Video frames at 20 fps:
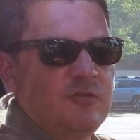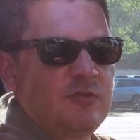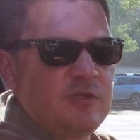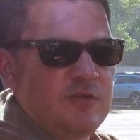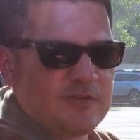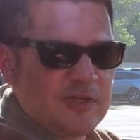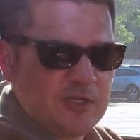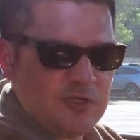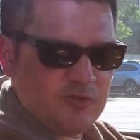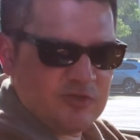You've
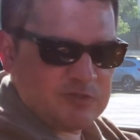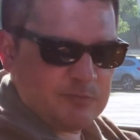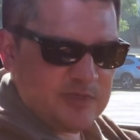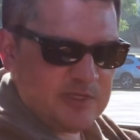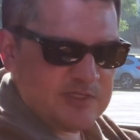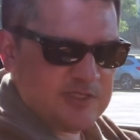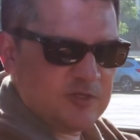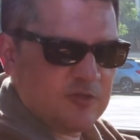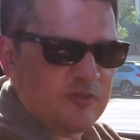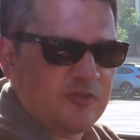got
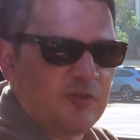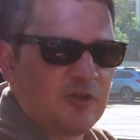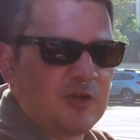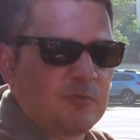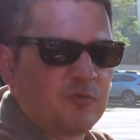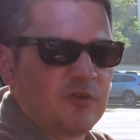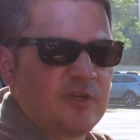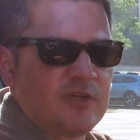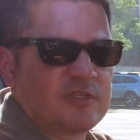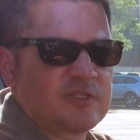USBs here in the
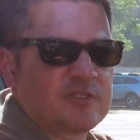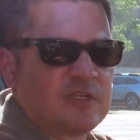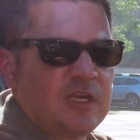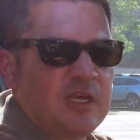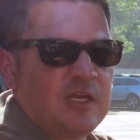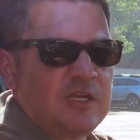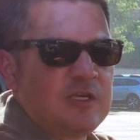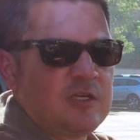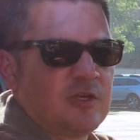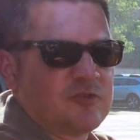armrest.
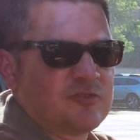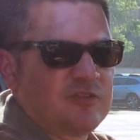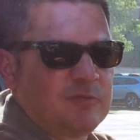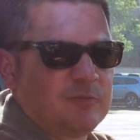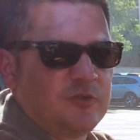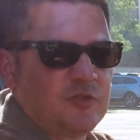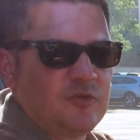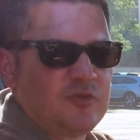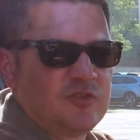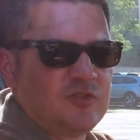You also
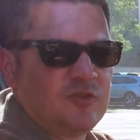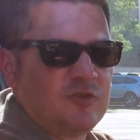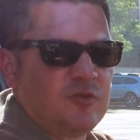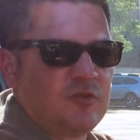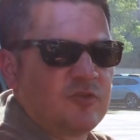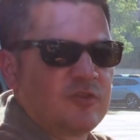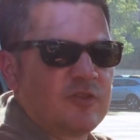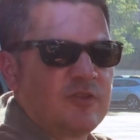have Bluetooth,